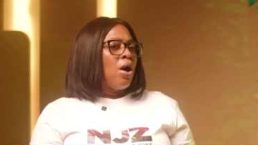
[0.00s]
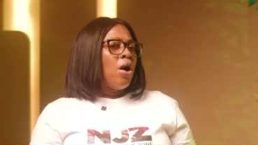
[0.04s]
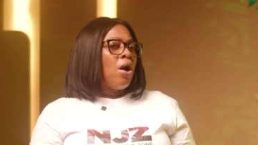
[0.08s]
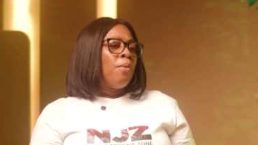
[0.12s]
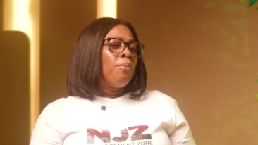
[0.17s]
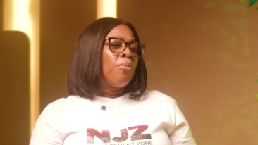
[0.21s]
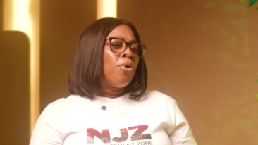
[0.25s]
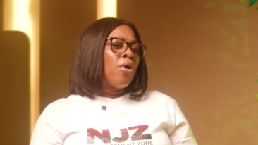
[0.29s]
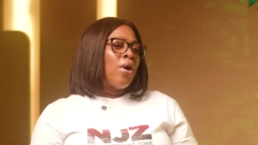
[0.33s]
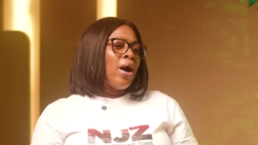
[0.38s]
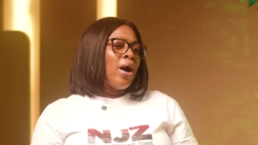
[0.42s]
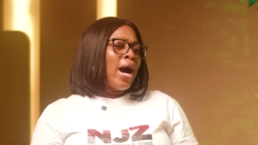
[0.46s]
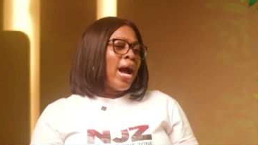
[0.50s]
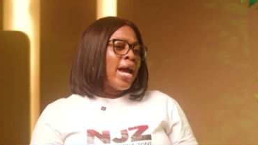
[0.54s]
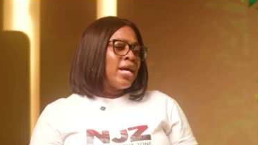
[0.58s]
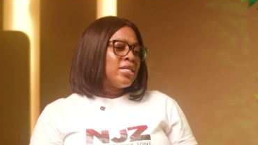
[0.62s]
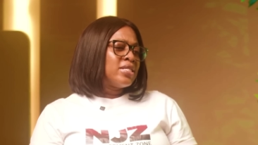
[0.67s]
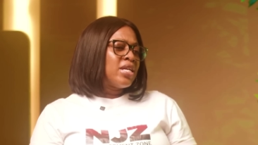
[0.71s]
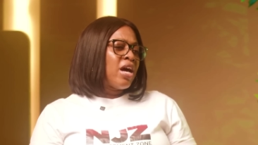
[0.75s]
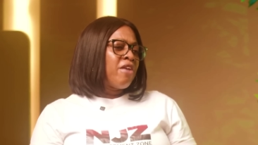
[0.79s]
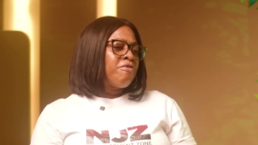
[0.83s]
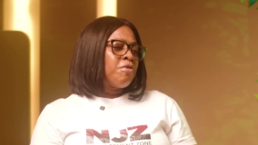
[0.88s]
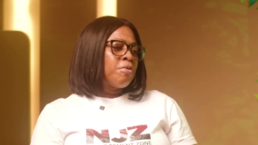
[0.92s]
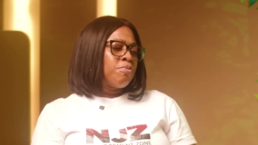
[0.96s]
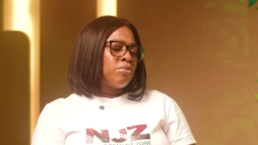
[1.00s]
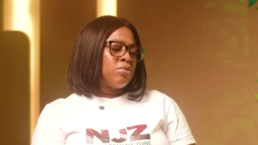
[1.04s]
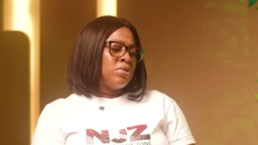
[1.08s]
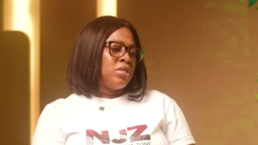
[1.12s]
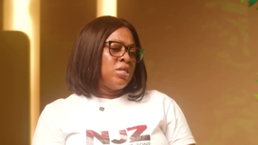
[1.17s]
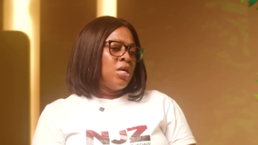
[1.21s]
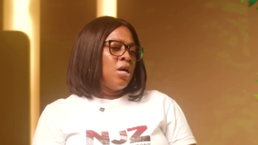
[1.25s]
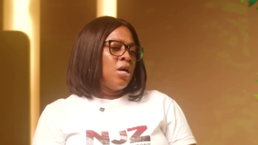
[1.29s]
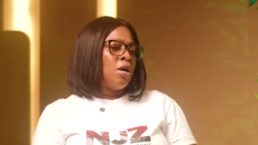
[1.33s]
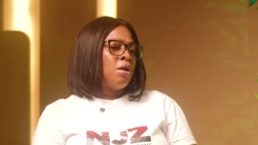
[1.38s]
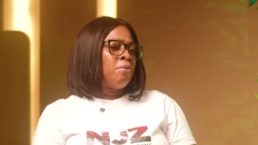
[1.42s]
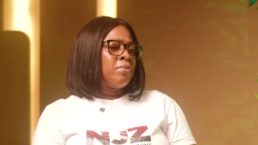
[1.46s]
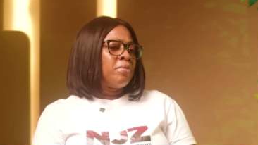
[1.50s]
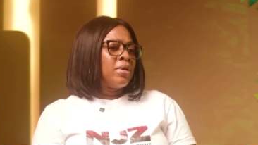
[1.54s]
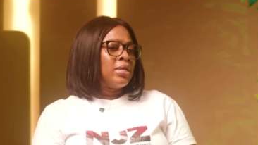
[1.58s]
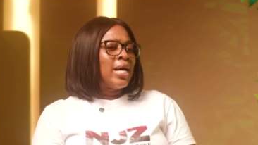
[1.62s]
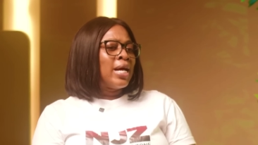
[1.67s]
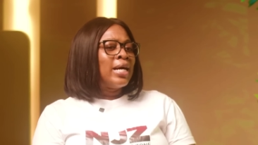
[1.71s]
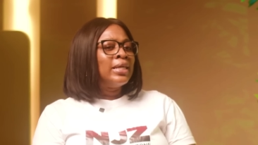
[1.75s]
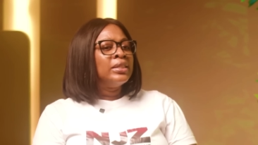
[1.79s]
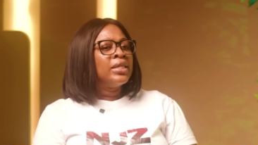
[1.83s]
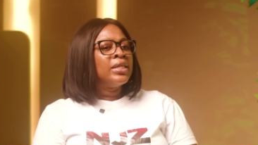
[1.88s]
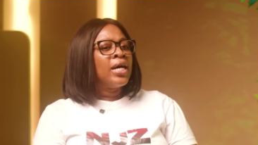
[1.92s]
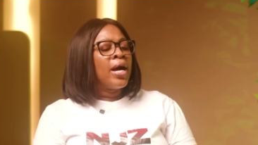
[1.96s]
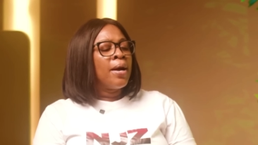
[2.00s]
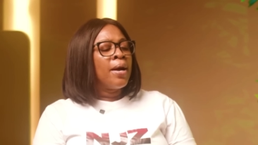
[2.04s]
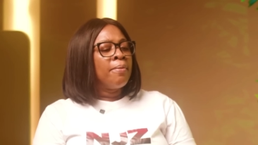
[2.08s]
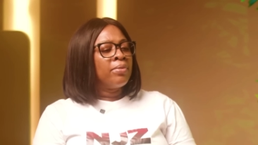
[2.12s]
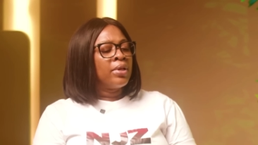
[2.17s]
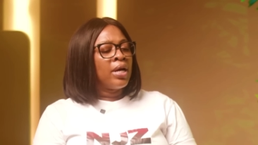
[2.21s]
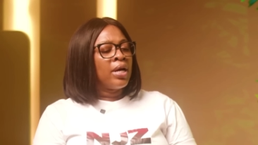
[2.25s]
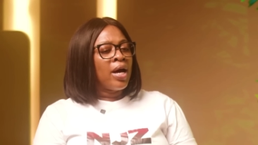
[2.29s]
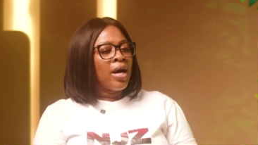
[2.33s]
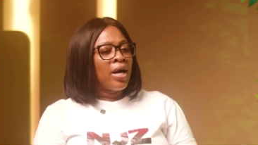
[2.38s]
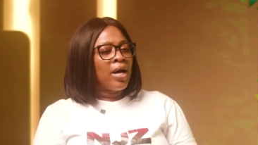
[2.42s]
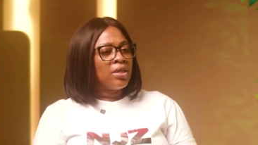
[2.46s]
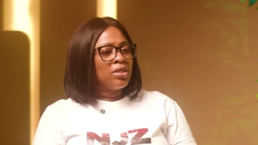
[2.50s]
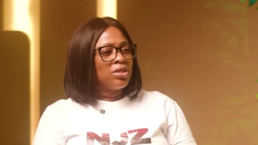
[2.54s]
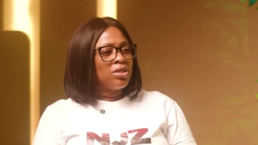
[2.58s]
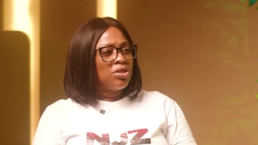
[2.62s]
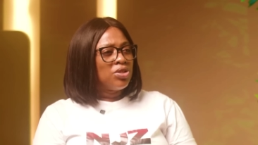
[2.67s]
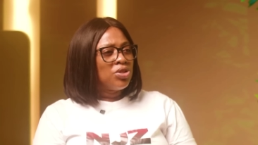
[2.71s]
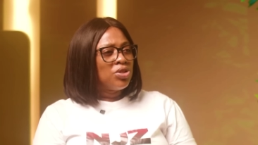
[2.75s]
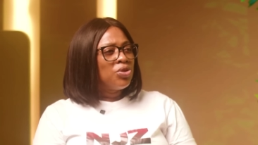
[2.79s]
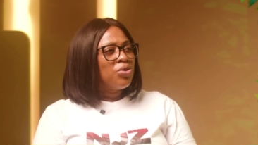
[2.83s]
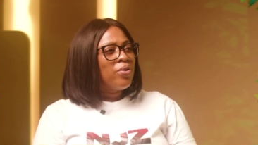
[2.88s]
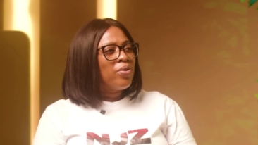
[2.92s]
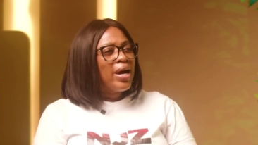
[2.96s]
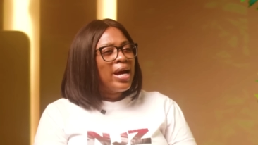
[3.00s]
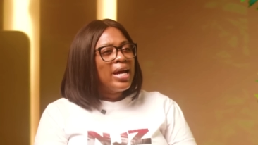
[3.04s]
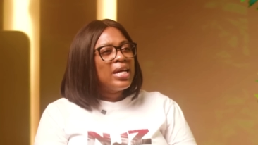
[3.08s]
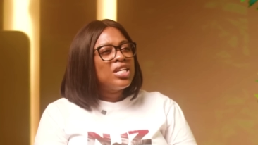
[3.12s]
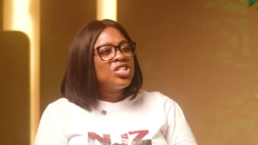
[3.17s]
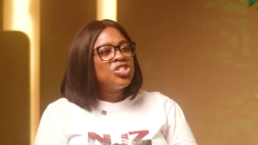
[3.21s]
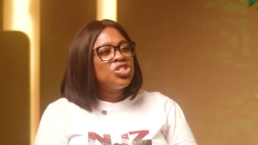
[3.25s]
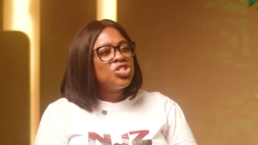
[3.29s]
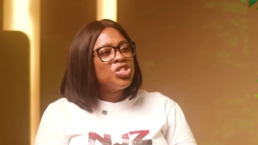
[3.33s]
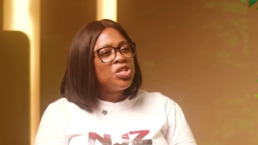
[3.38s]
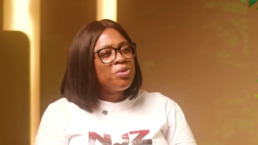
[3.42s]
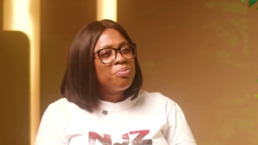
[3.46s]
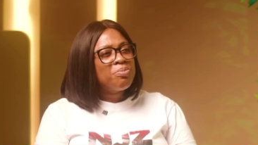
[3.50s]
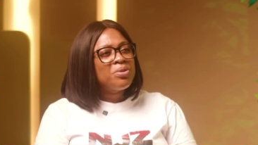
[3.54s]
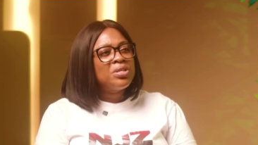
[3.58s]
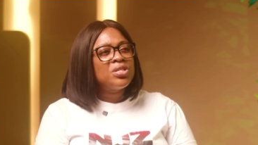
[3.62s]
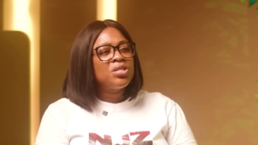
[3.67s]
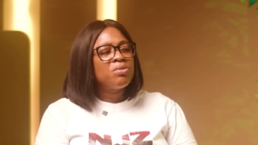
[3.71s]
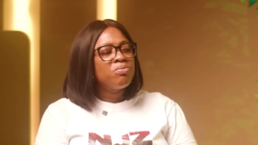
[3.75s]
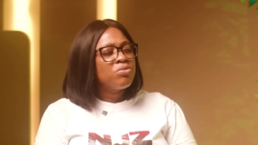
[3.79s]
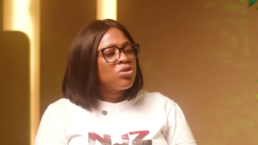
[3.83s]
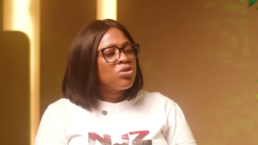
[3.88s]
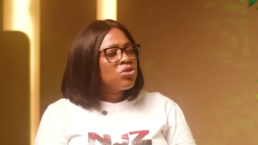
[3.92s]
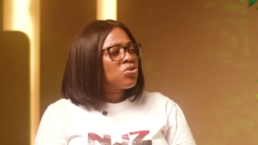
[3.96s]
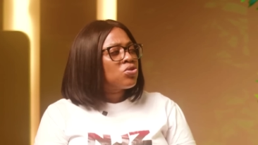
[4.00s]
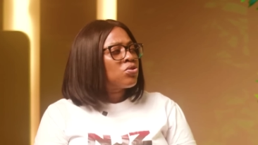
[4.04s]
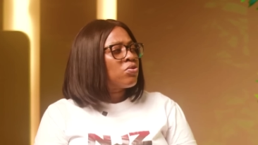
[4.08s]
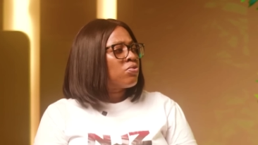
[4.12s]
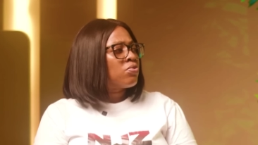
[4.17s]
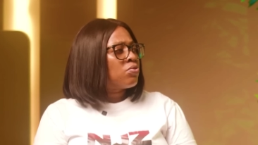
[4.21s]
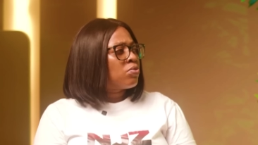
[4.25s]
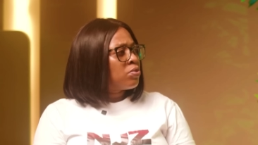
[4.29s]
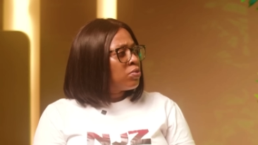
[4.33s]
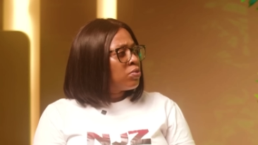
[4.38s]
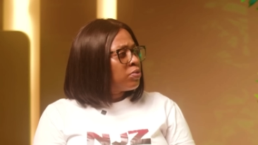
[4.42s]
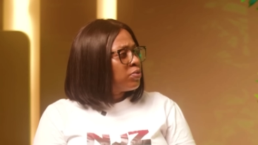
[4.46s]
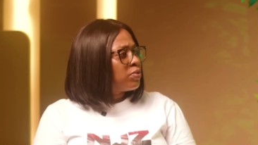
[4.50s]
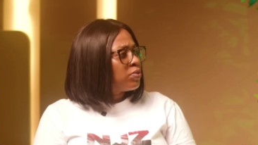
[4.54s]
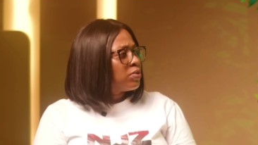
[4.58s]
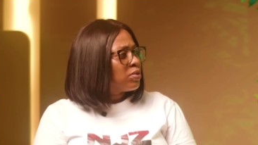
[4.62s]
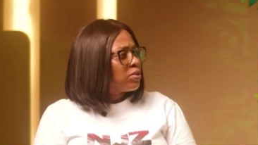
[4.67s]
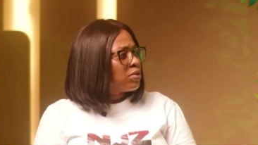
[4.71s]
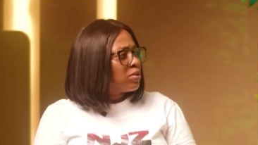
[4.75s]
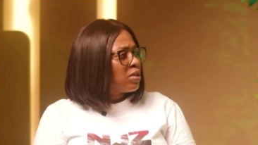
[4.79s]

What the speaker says: But I used to have people tell me that time that you are a sheep in the midst of wolves.